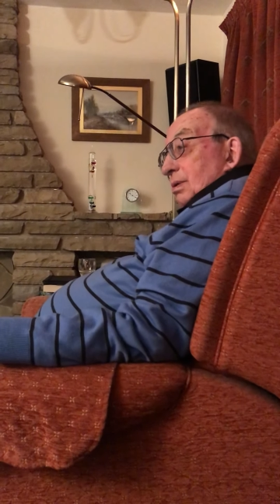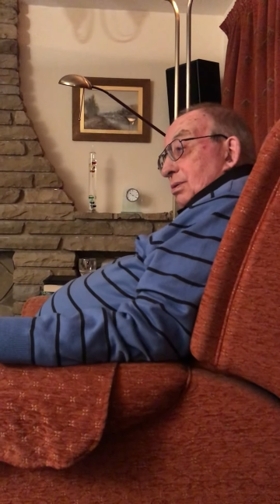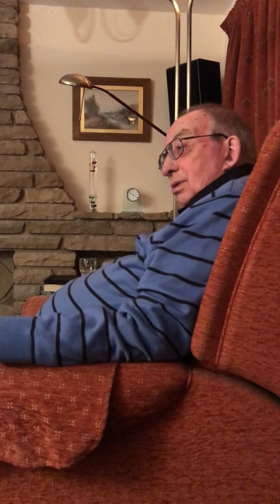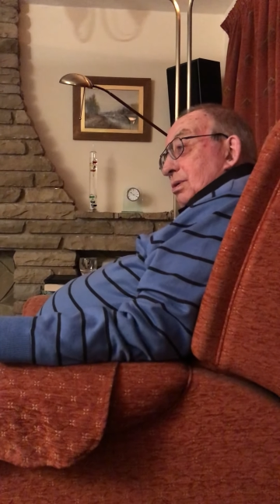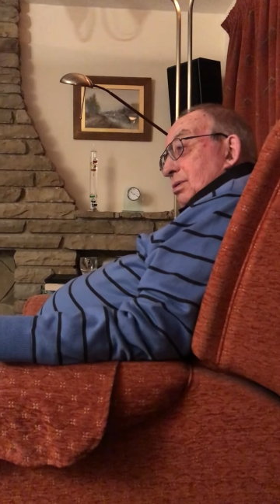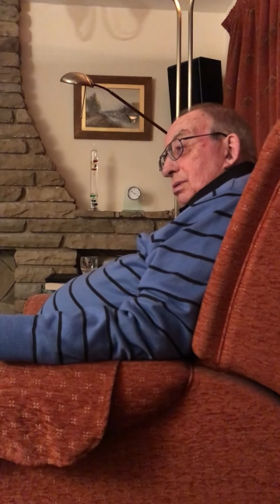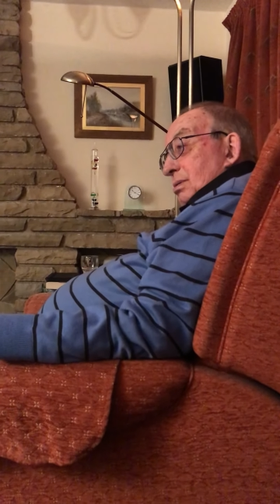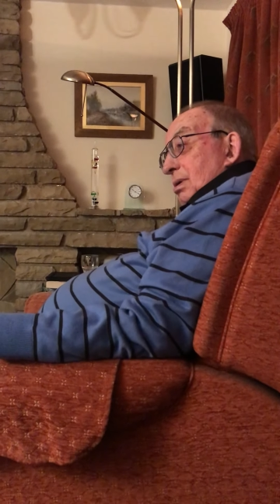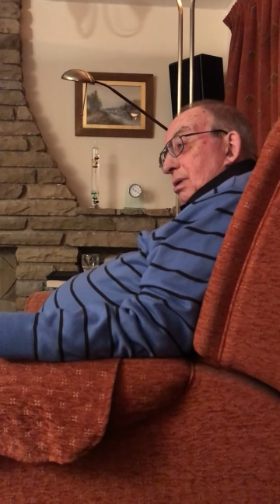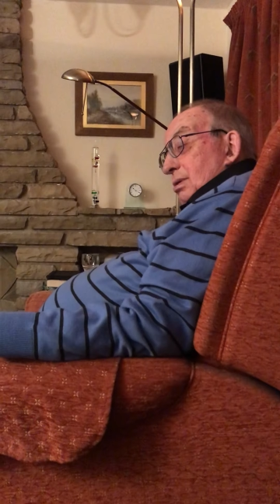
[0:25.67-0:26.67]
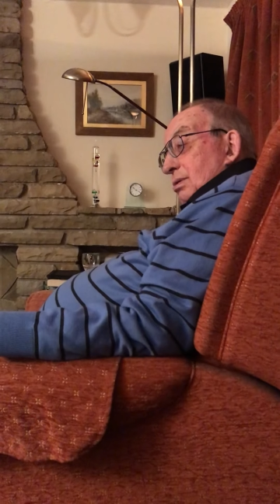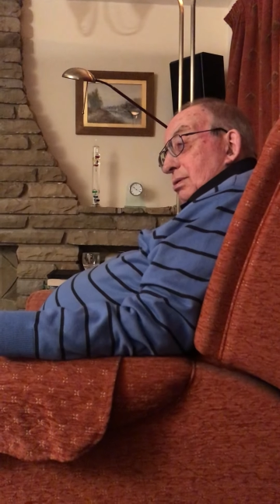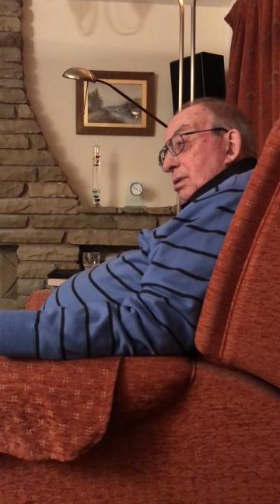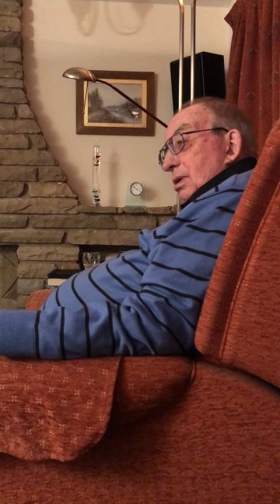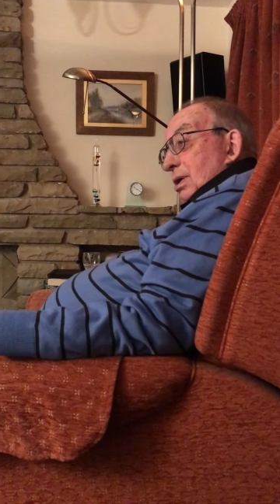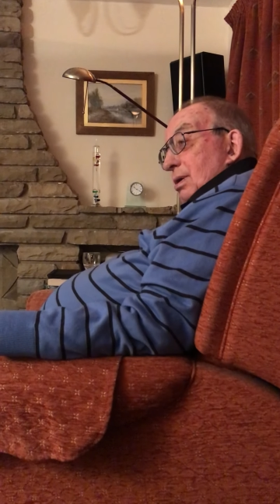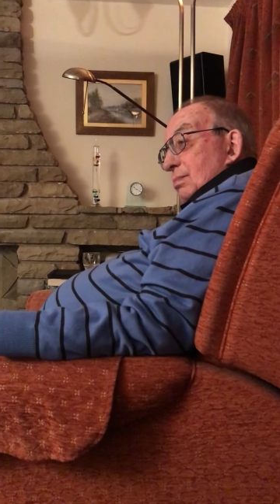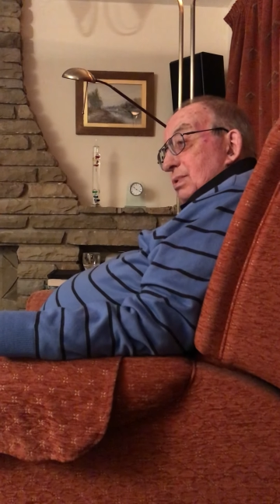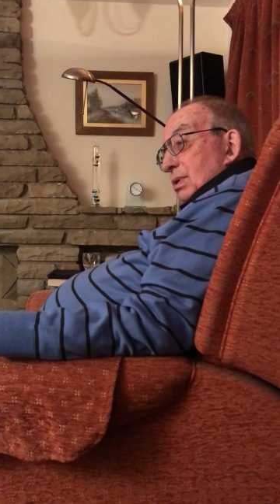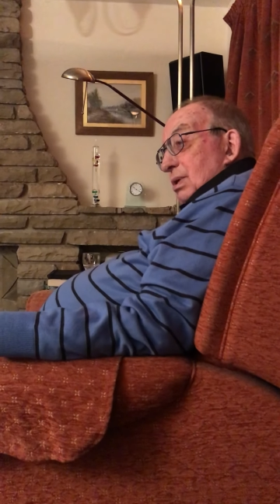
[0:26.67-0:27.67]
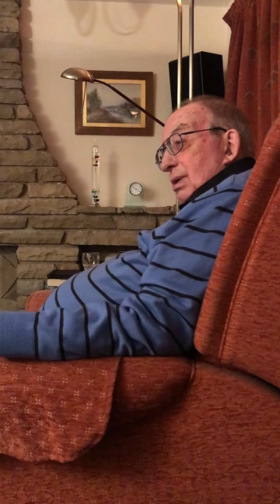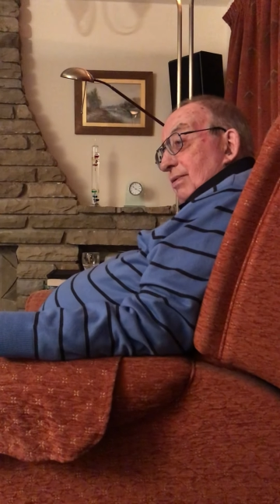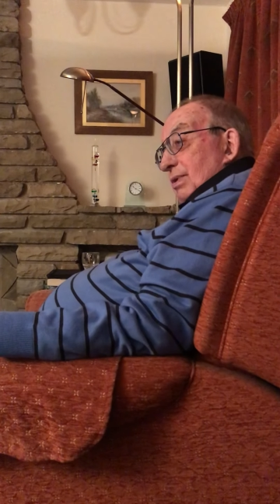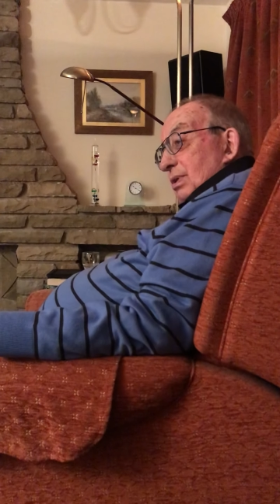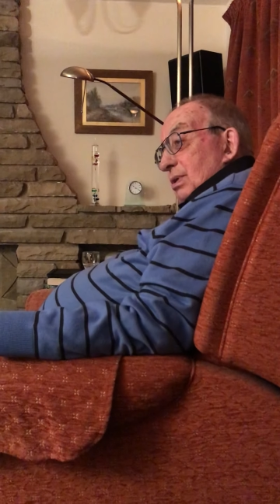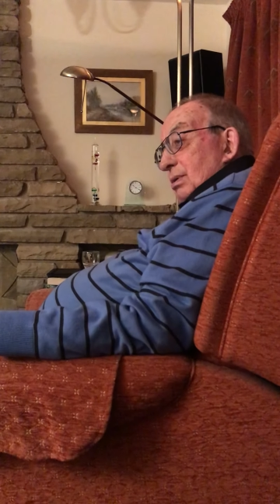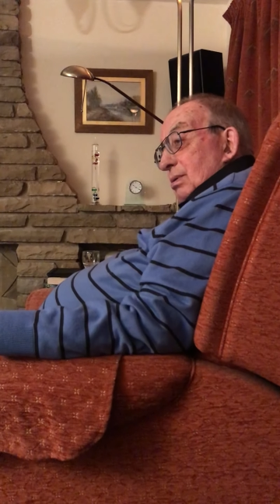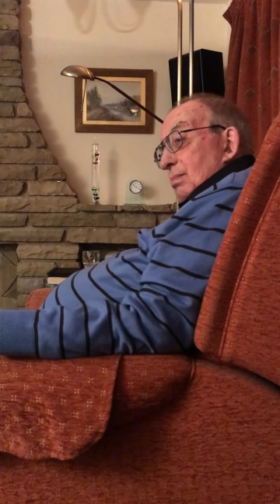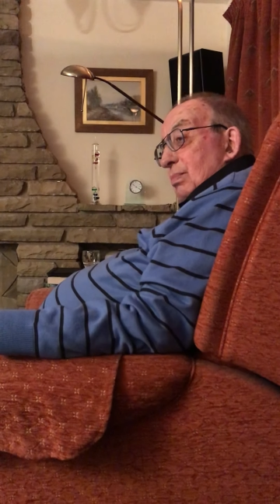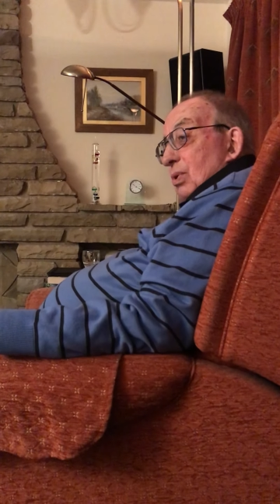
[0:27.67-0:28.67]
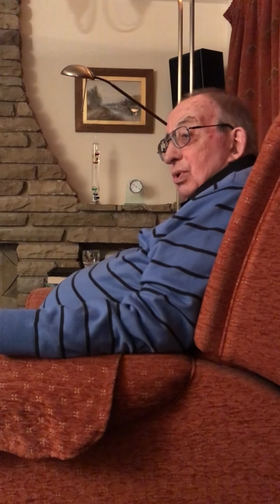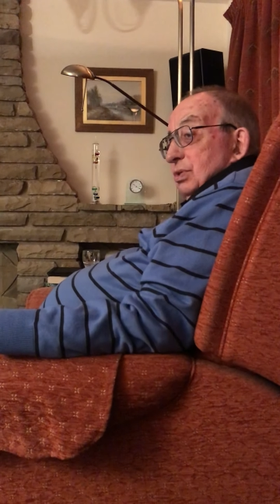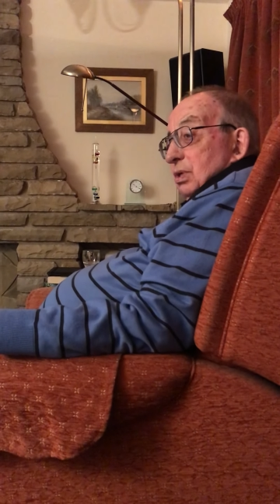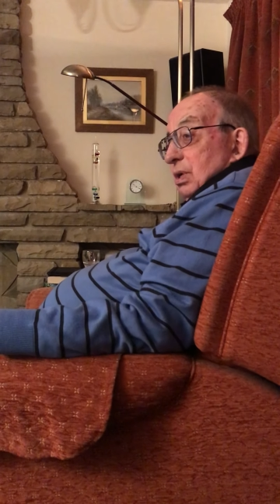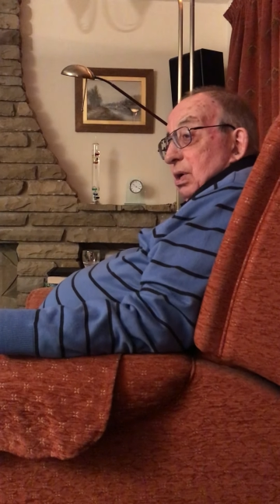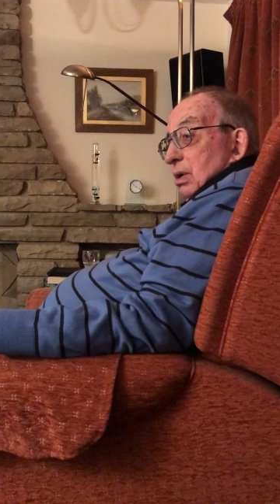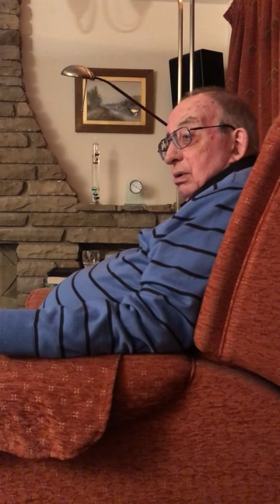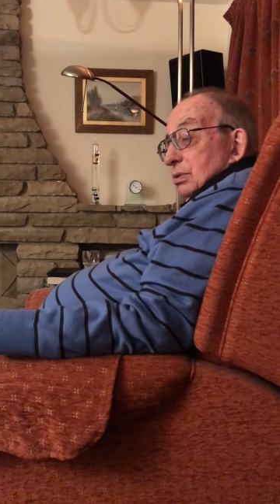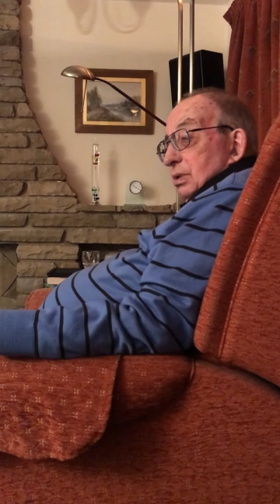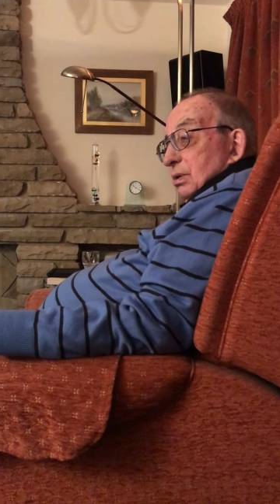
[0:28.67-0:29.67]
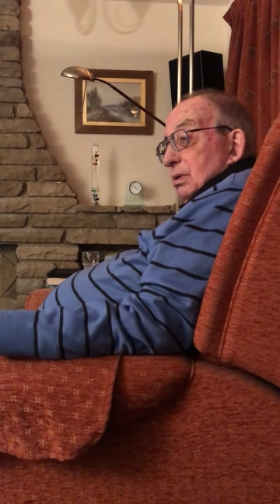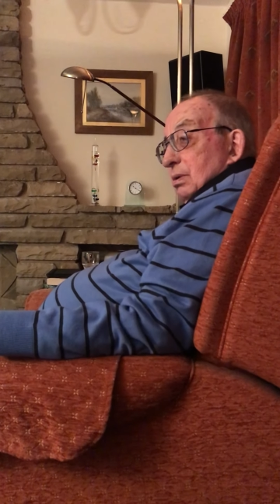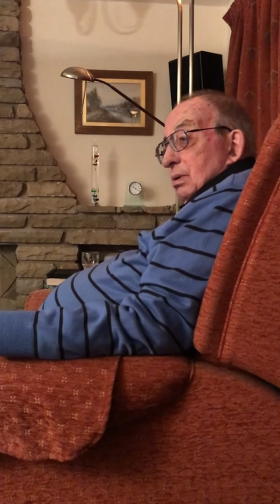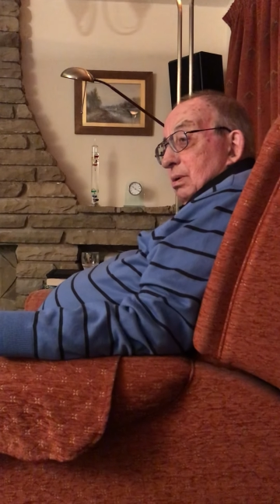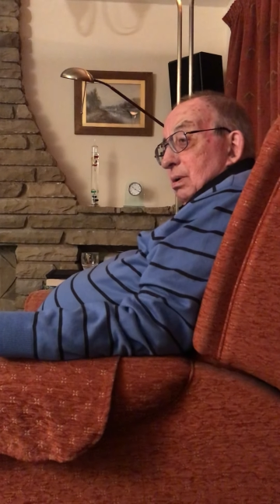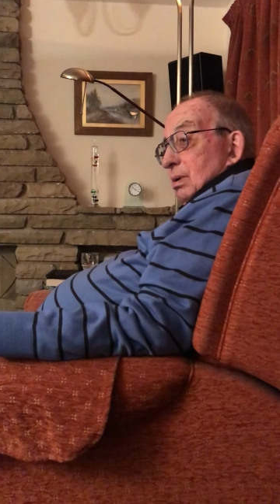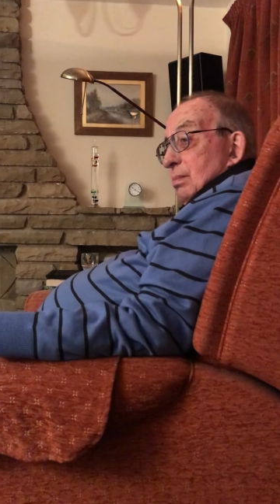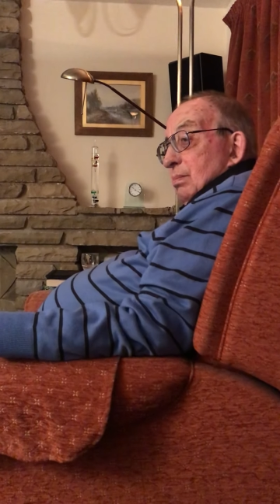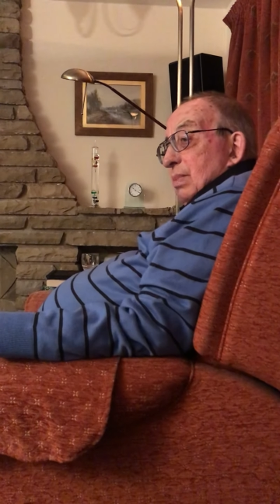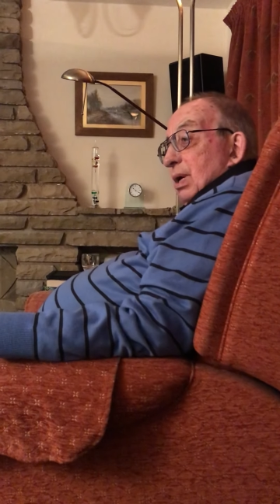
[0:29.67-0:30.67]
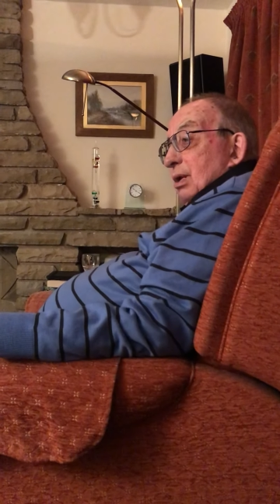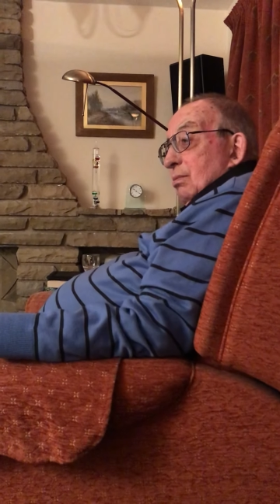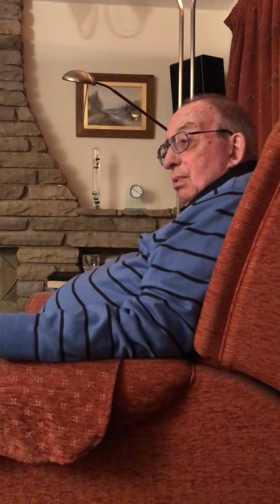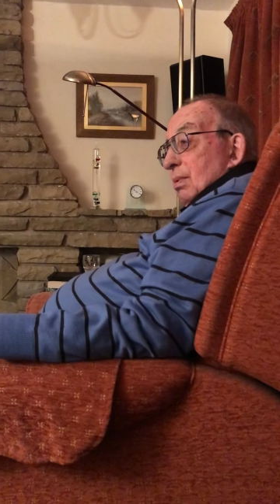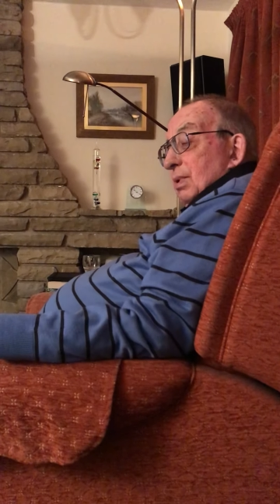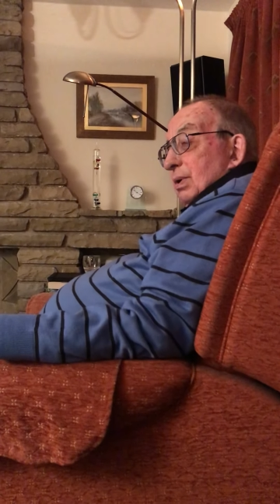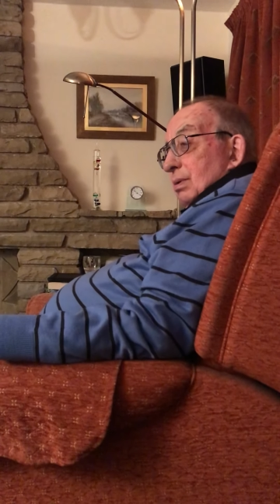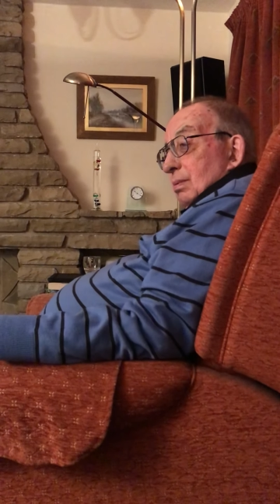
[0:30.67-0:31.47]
It just, that's the names given to boys and girls, and men and women.